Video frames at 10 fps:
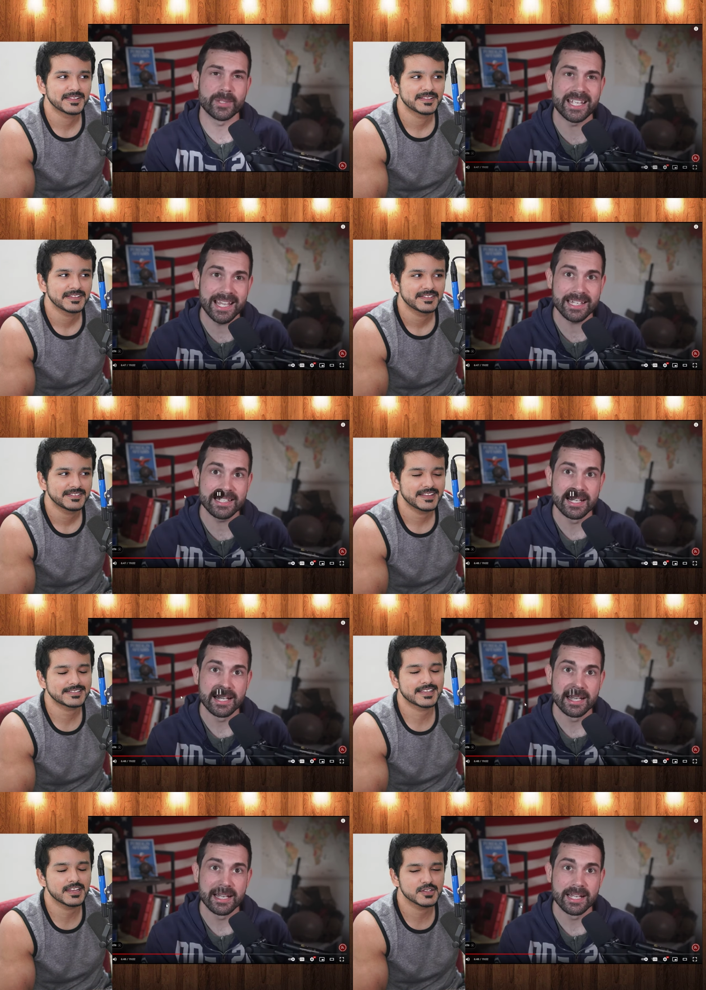Speaker 1: to be hit.
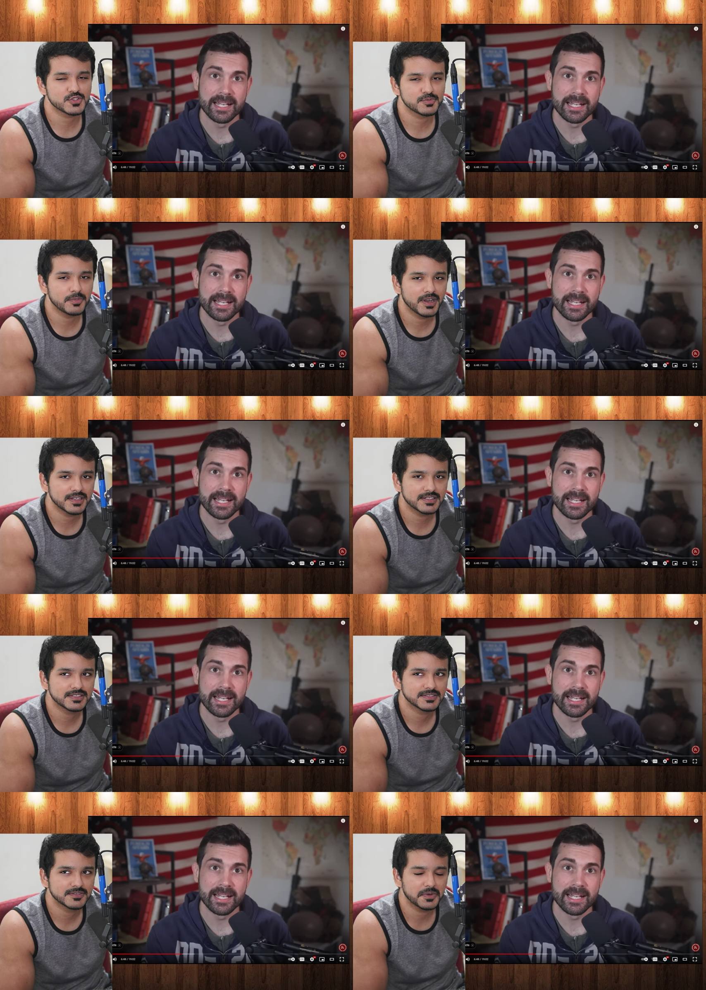That's kind of smart.
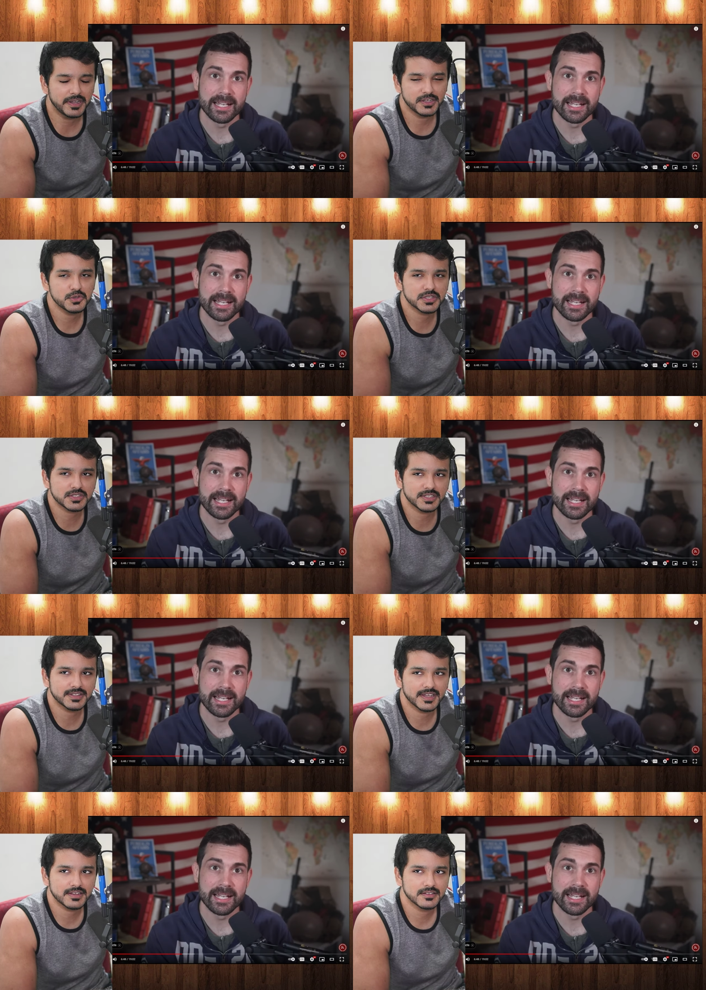Why didn't U S did
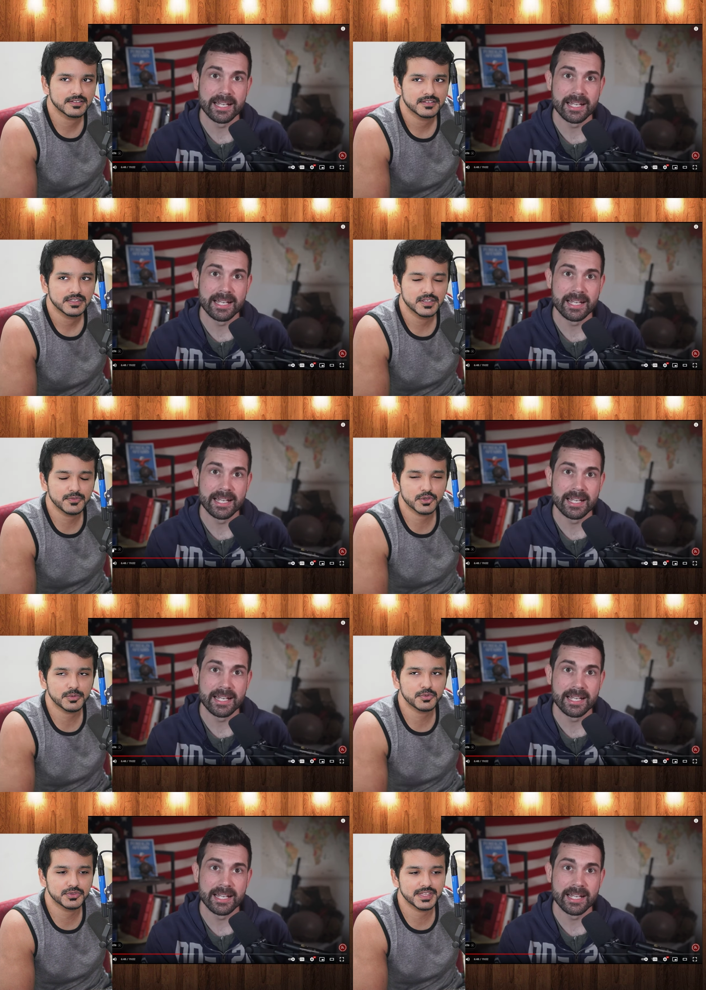that? If you're
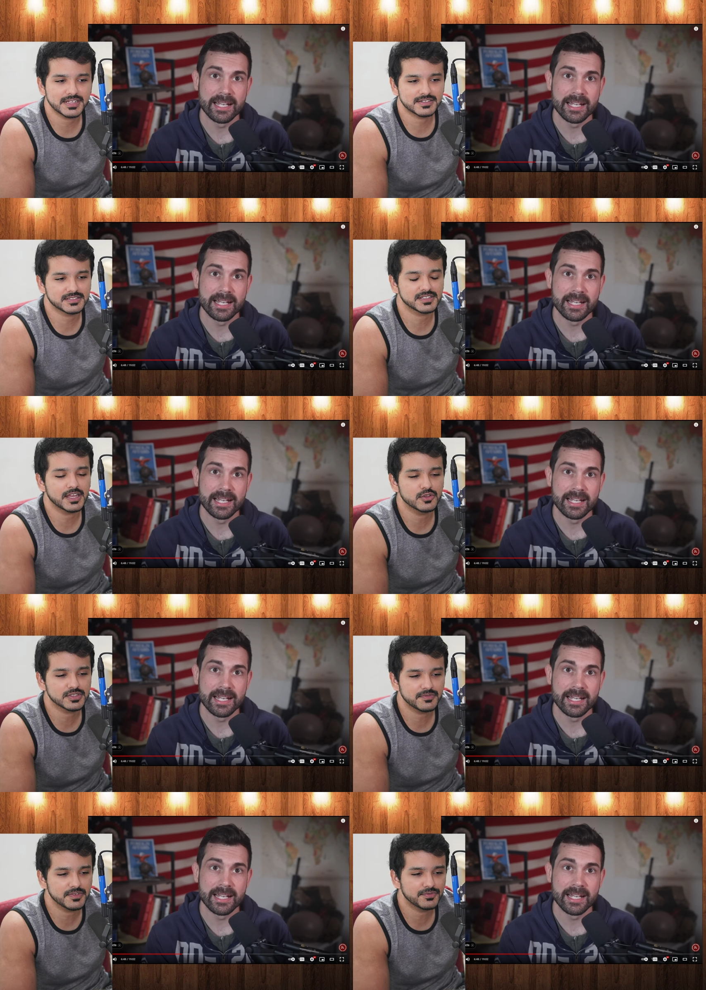going to put that
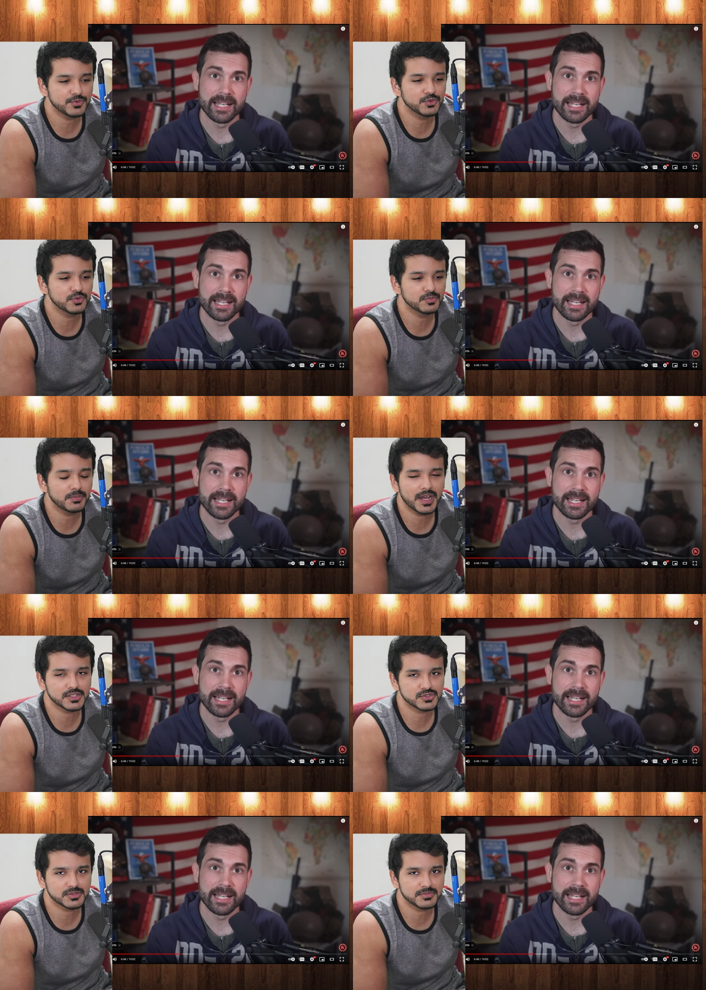silos every few
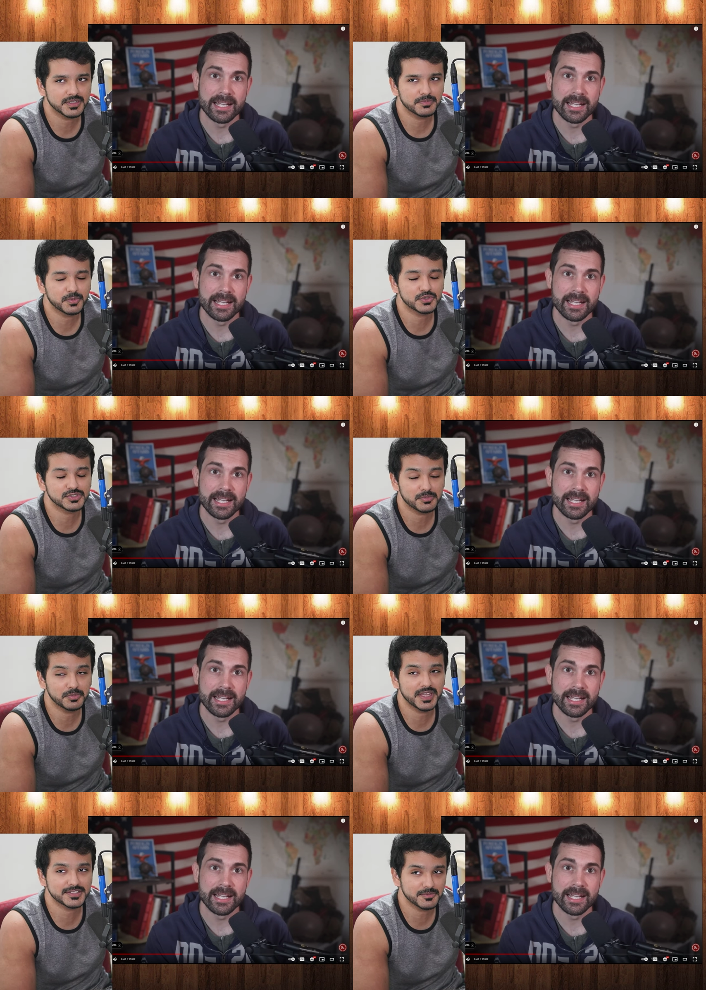miles or something, put
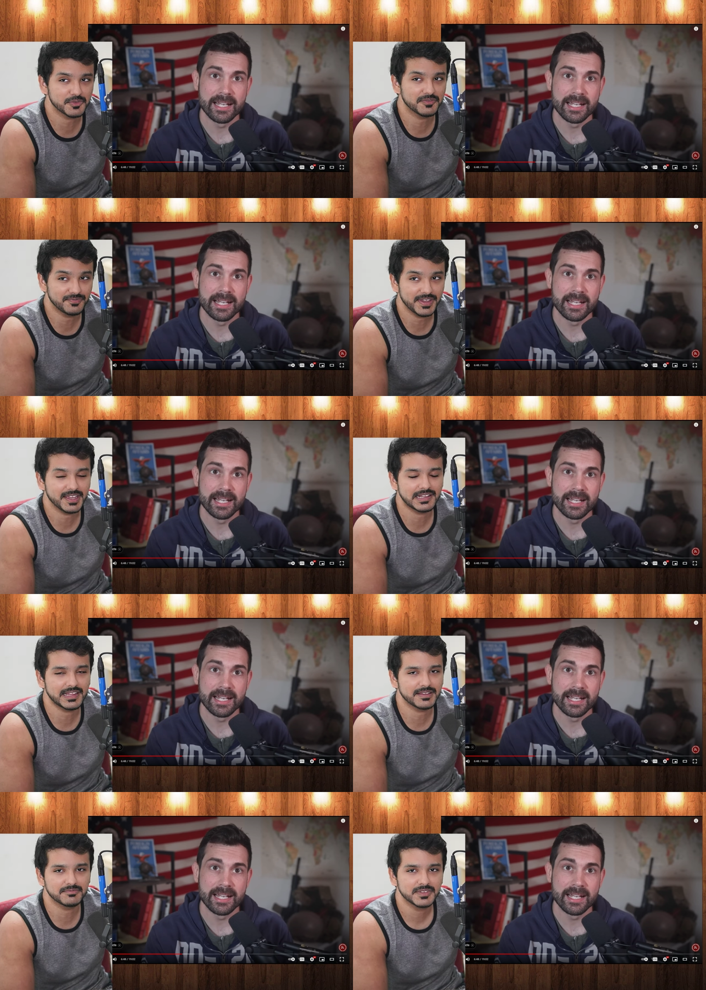some, make some of them fake.
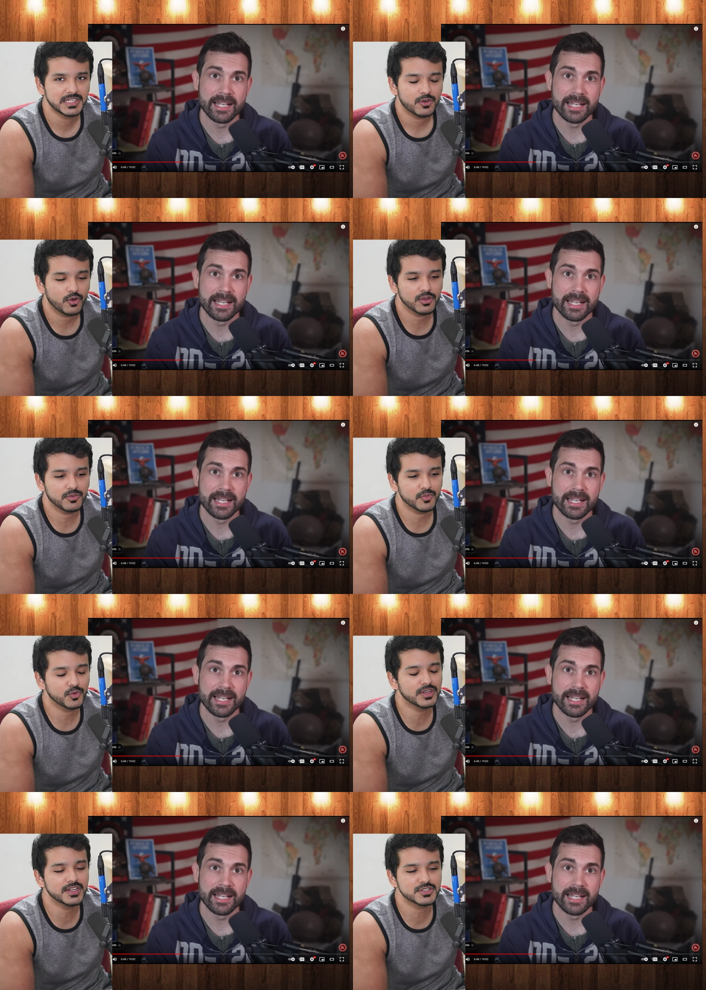Like, all,
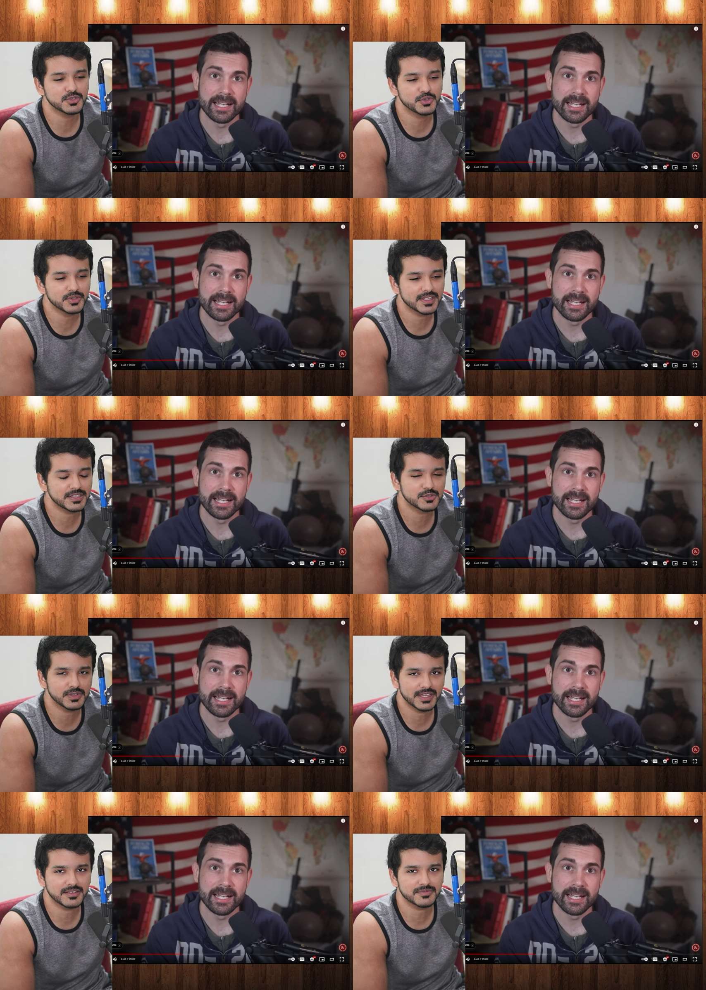only reason doing that to,
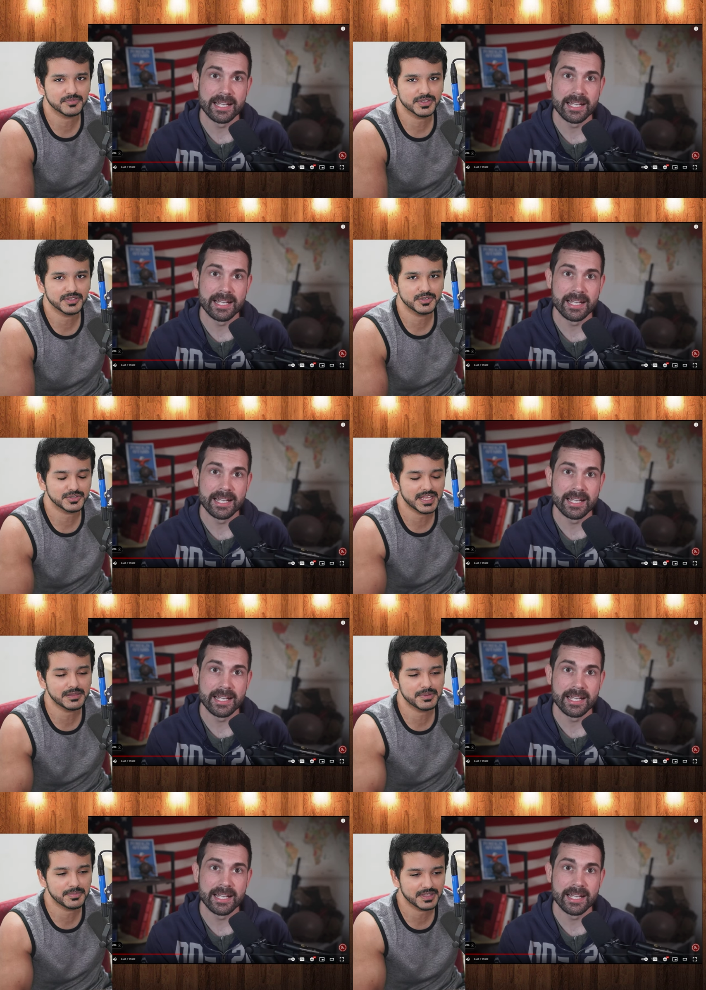like, you know,
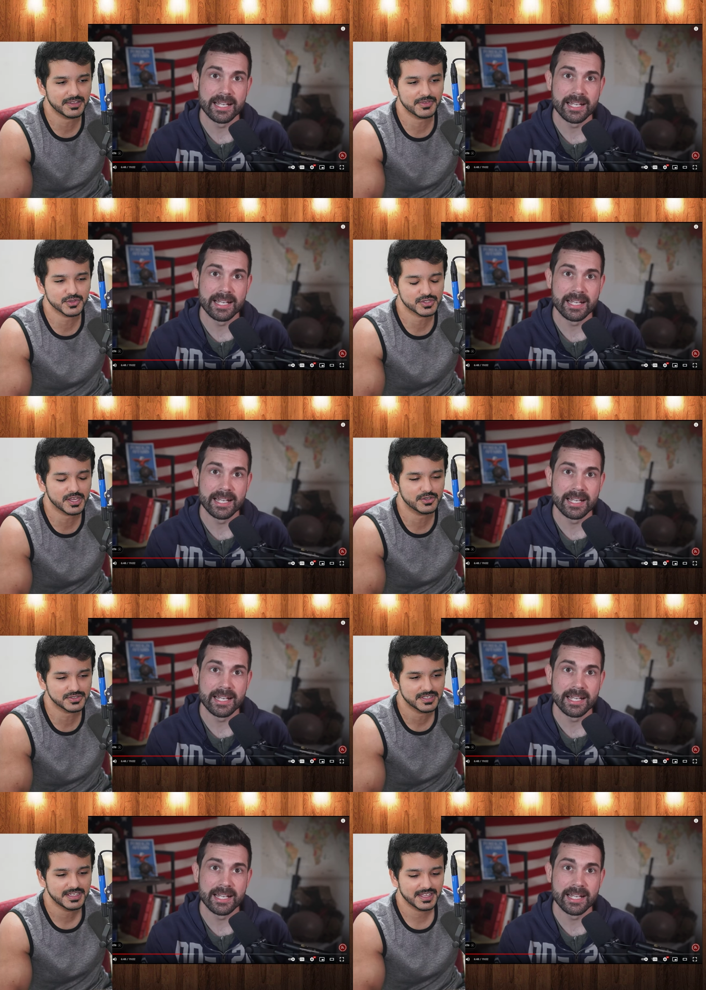tell people, like, we have
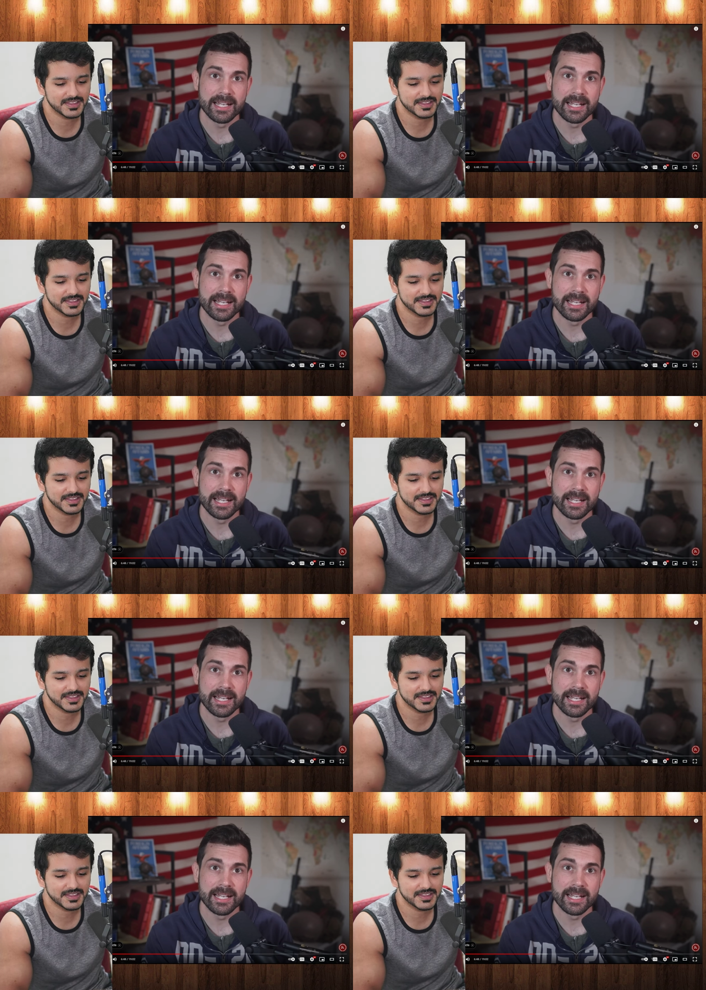silos